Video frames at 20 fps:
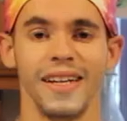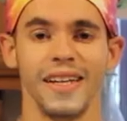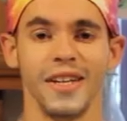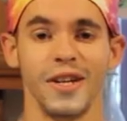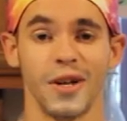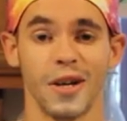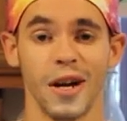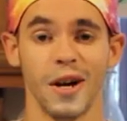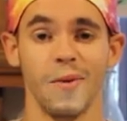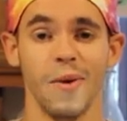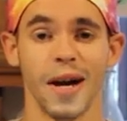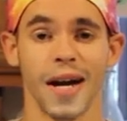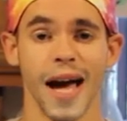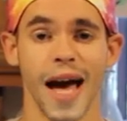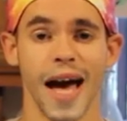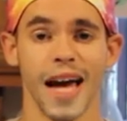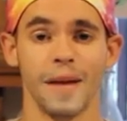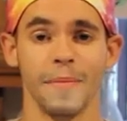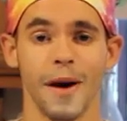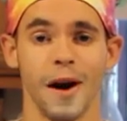You're gonna wanna
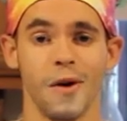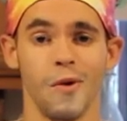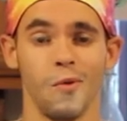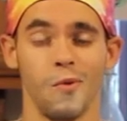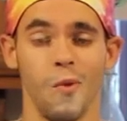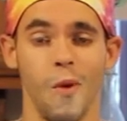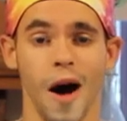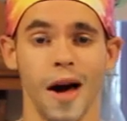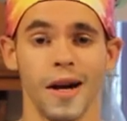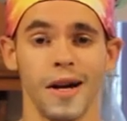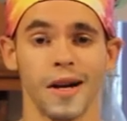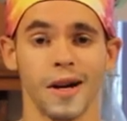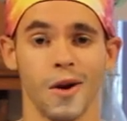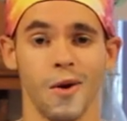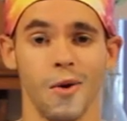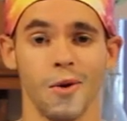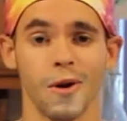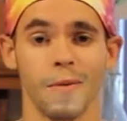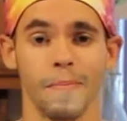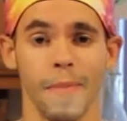add about
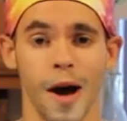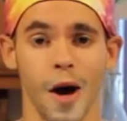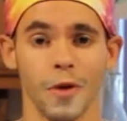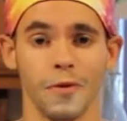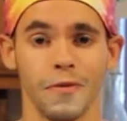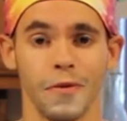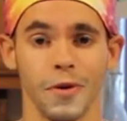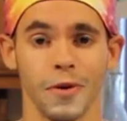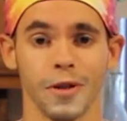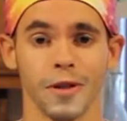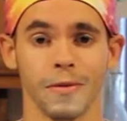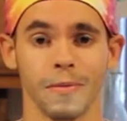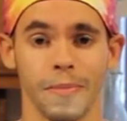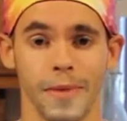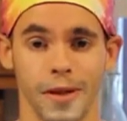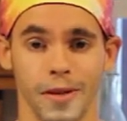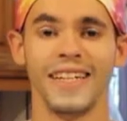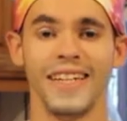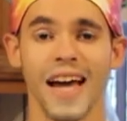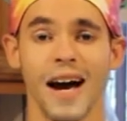1.25 mouthfuls of
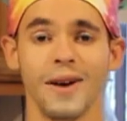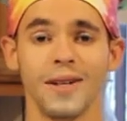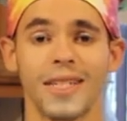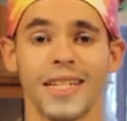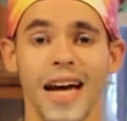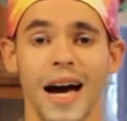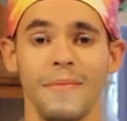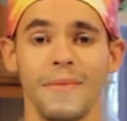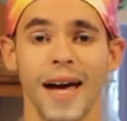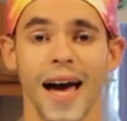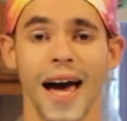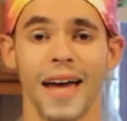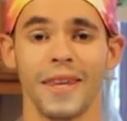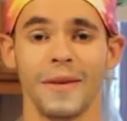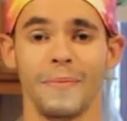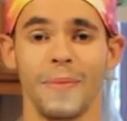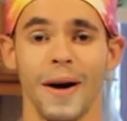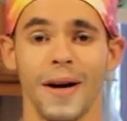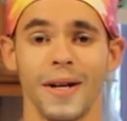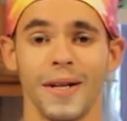milk. Now it's time to add the
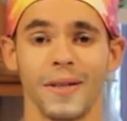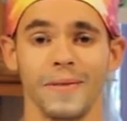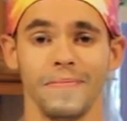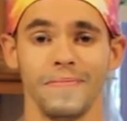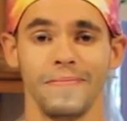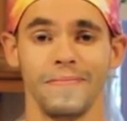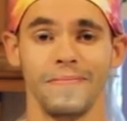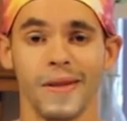butter.